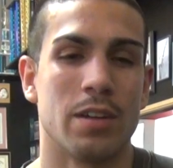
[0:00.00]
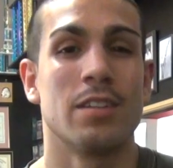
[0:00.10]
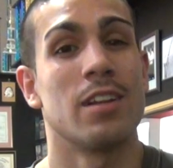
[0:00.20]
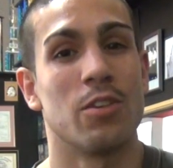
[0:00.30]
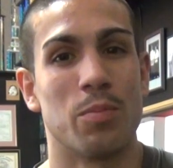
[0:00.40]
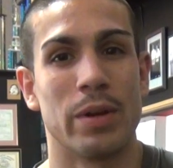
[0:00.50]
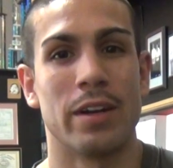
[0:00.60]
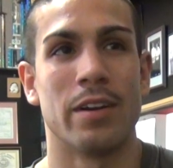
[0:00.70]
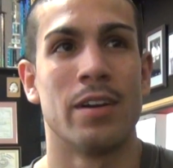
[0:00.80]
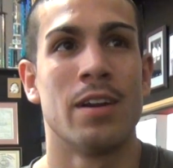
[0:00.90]
he's a little
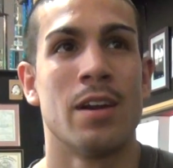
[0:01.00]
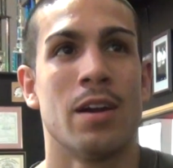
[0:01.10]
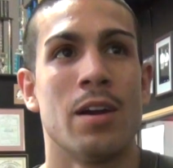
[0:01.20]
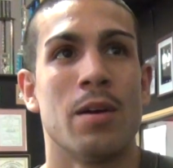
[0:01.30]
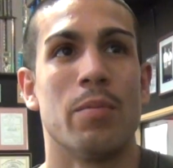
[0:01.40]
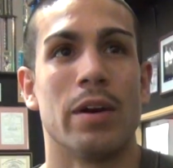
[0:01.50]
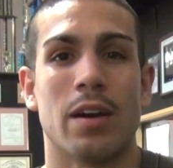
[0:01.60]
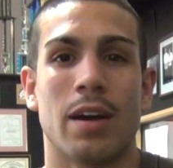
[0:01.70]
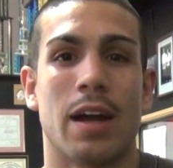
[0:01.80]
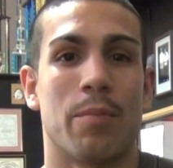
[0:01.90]
bigger. But
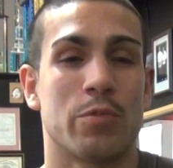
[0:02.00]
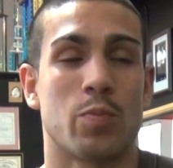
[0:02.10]
I've